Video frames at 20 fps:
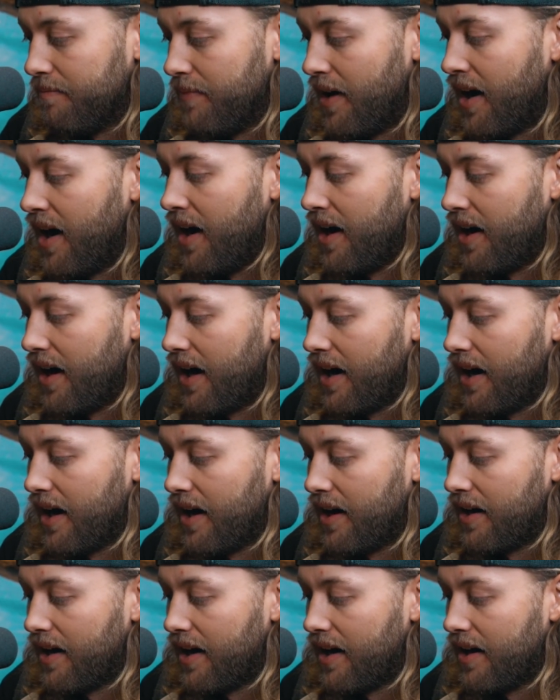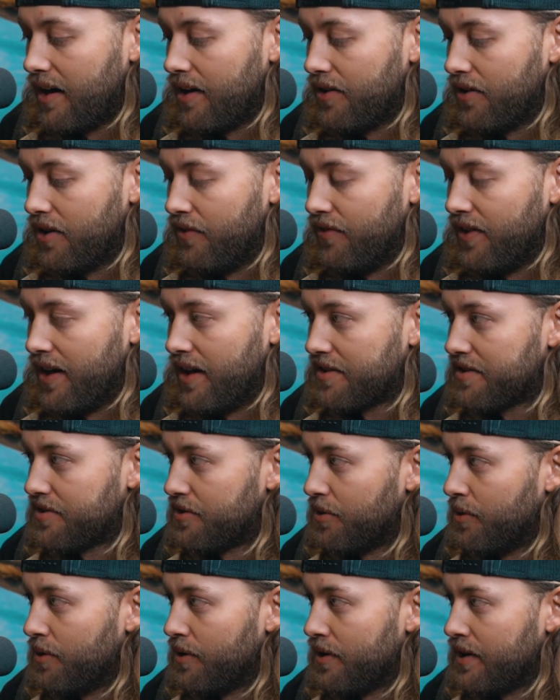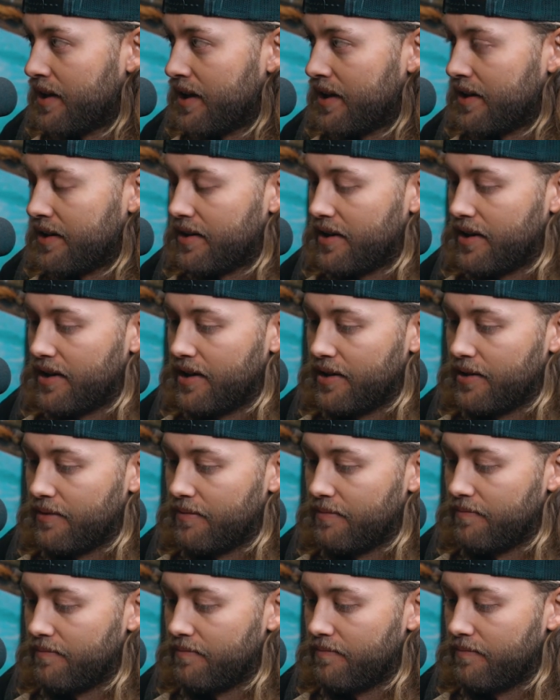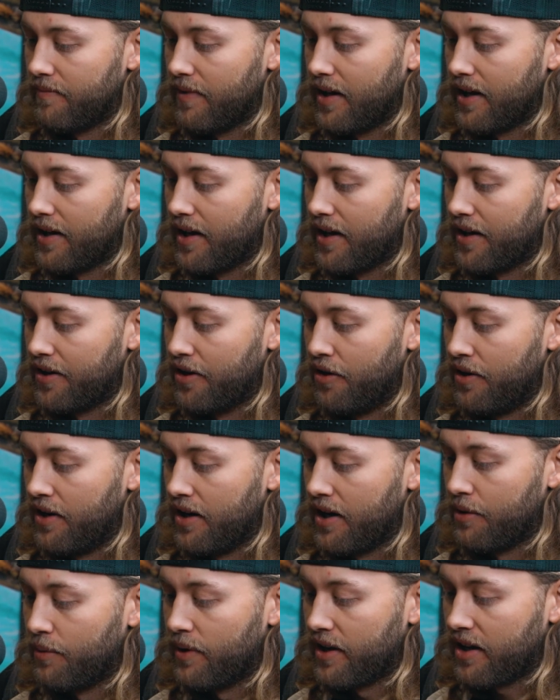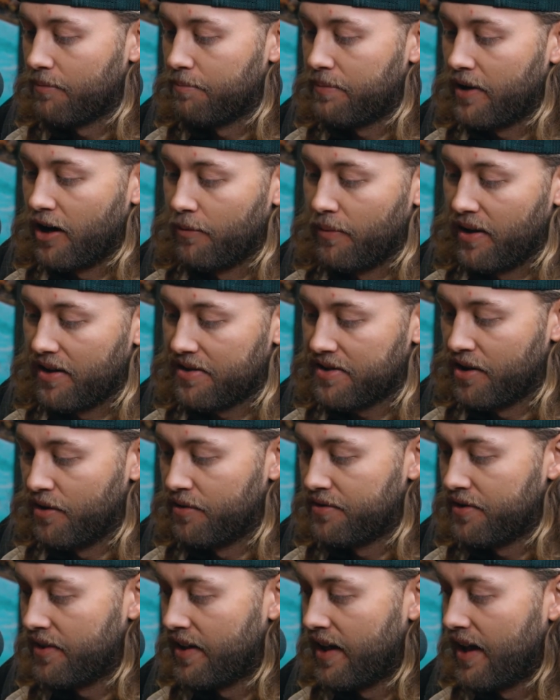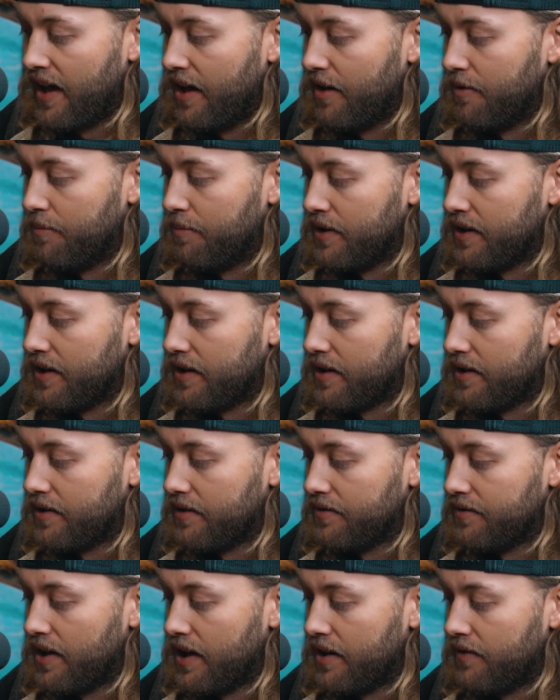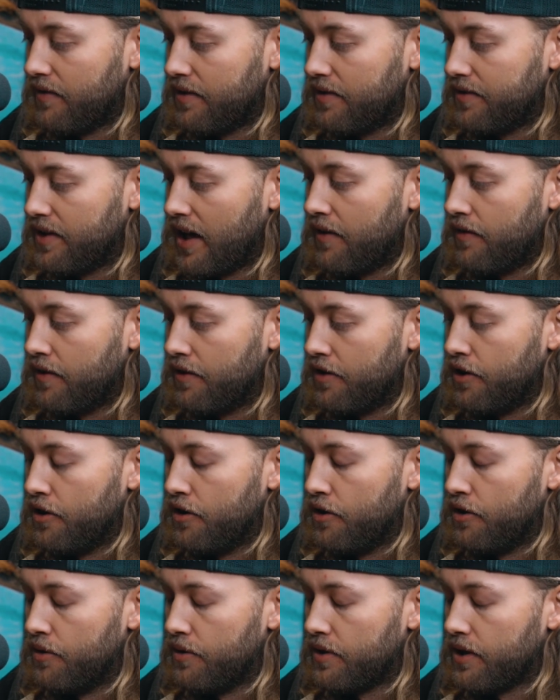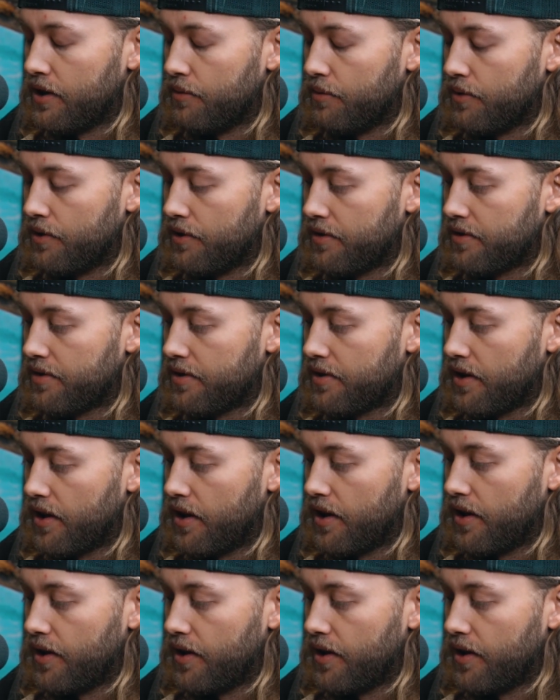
I love that story, and I don't in any way compare myself to that. But David knew he was